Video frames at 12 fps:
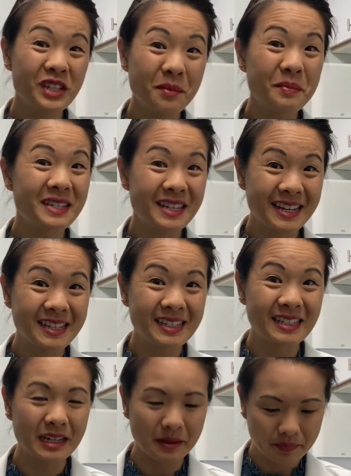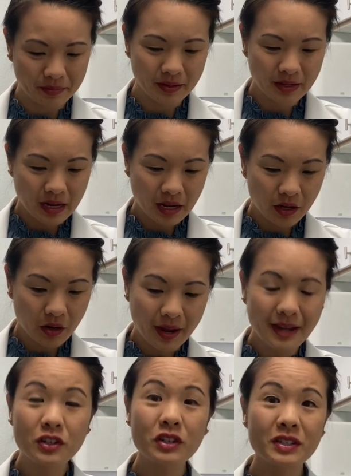tip is an easy tip. Go ahead
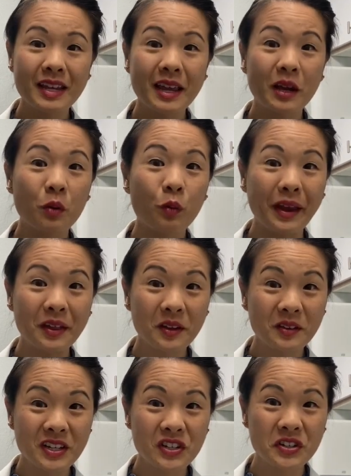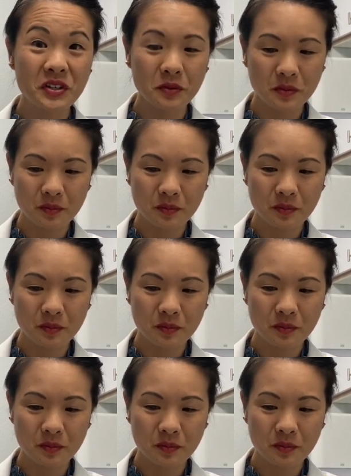and just take a regular tissue,